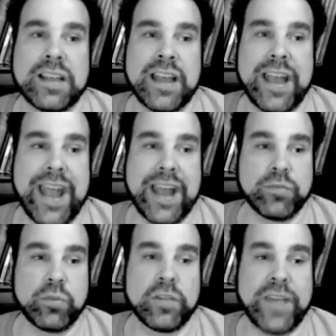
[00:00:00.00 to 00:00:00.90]
and
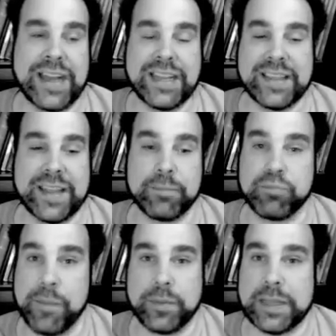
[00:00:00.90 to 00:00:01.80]
will, if anything,
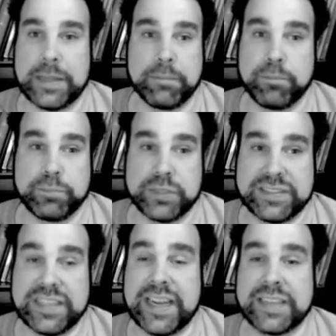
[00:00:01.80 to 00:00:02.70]
probably
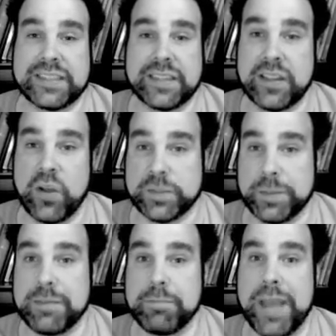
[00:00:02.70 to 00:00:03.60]
proceed to the
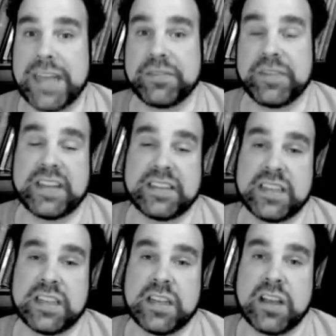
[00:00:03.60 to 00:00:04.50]
ultimate benefit
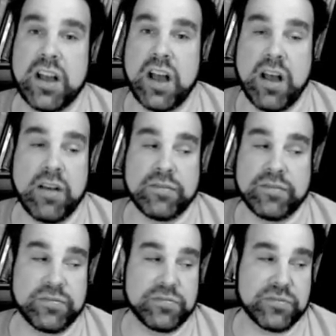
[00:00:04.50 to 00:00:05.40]

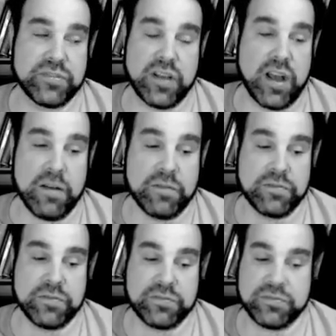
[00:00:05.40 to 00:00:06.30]
of,
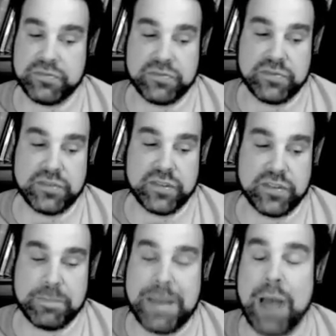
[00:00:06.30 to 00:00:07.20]
of
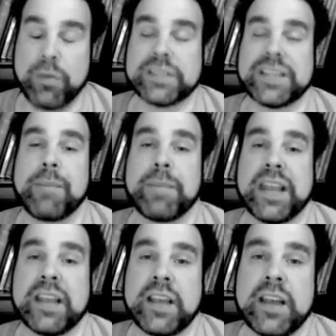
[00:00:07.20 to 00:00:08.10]
the powers that
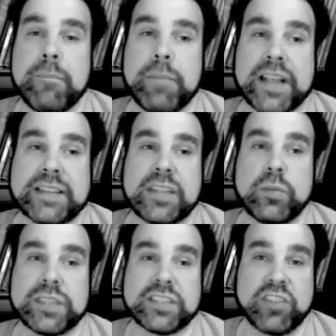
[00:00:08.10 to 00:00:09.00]
be because he will
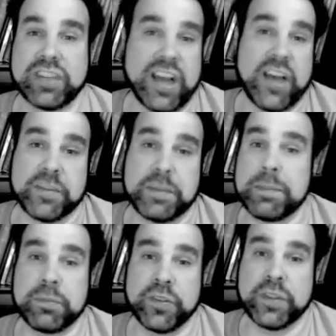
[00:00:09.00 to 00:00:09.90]
discredit other
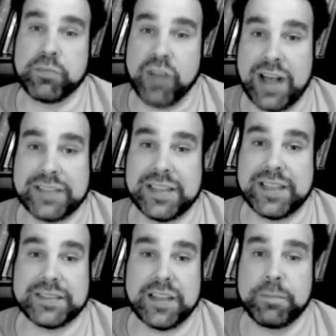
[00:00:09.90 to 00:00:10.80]
people in the
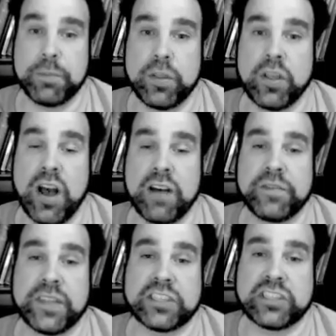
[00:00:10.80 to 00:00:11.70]
process of pulling off
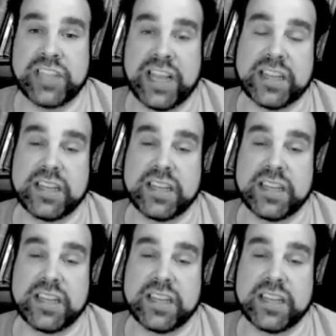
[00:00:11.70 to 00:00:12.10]
this shtick,